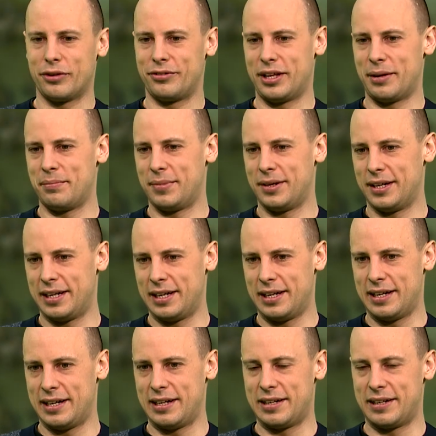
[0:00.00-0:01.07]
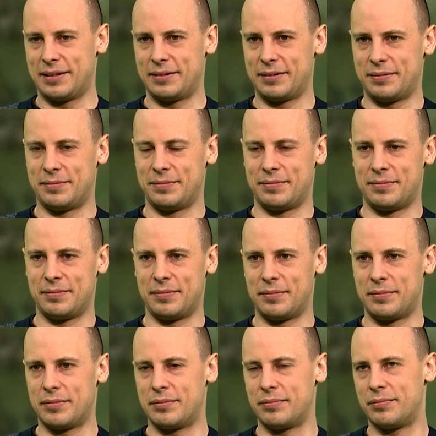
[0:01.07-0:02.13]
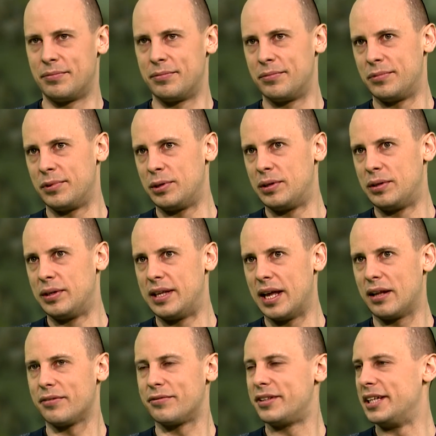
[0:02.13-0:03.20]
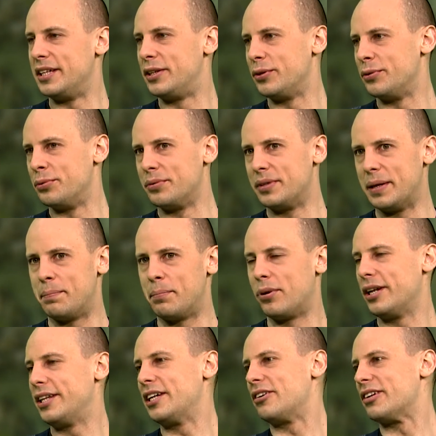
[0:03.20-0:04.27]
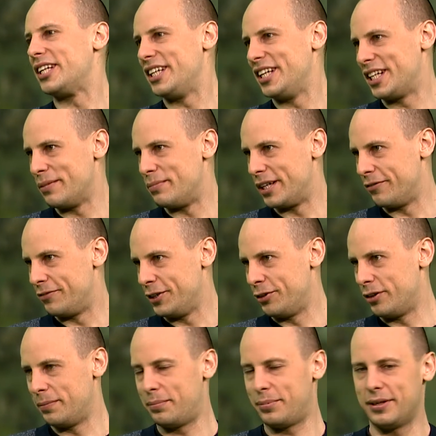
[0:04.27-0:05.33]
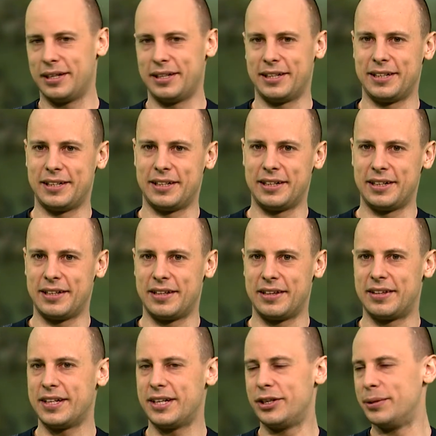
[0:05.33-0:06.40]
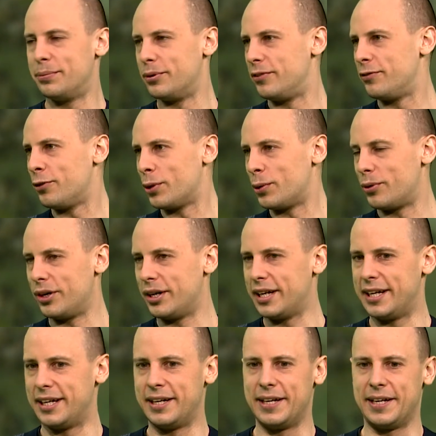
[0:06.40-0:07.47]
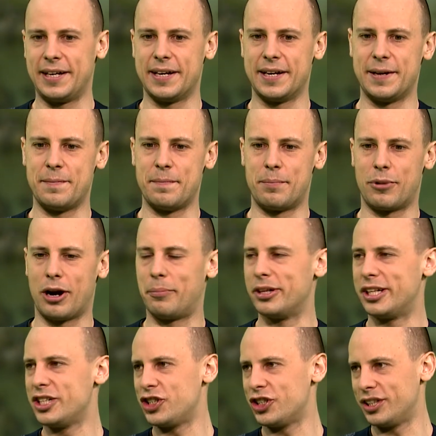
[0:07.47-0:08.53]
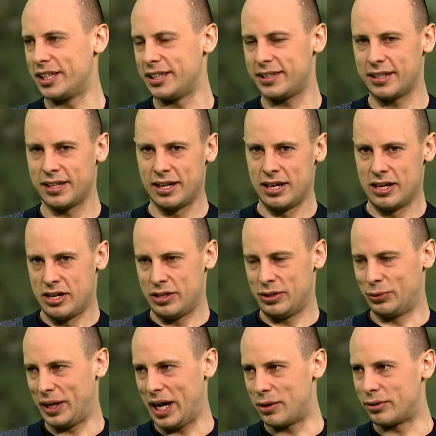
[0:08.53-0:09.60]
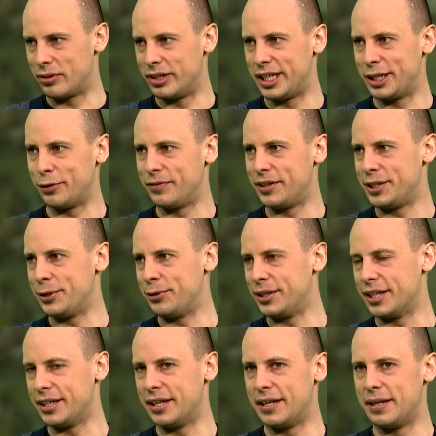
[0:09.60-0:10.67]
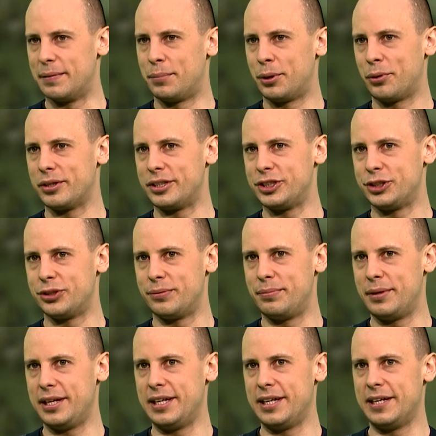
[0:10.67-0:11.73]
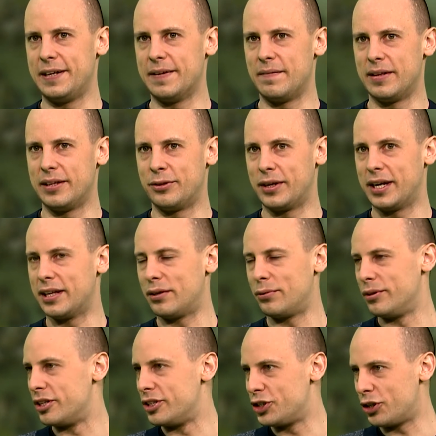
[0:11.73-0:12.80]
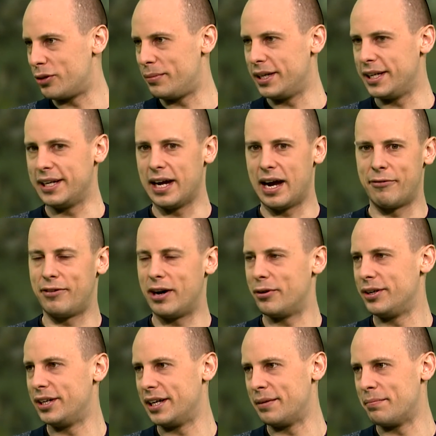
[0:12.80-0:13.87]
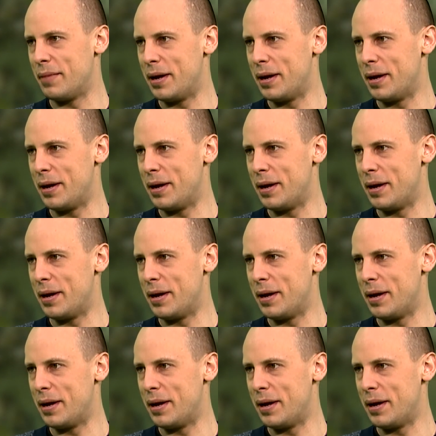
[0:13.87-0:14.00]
of them uh, delved into the political systems of Europe. there he put forward a um, proposition that to counter the Soviet Union, uh, Poland should be, uh, together with Germany, a founding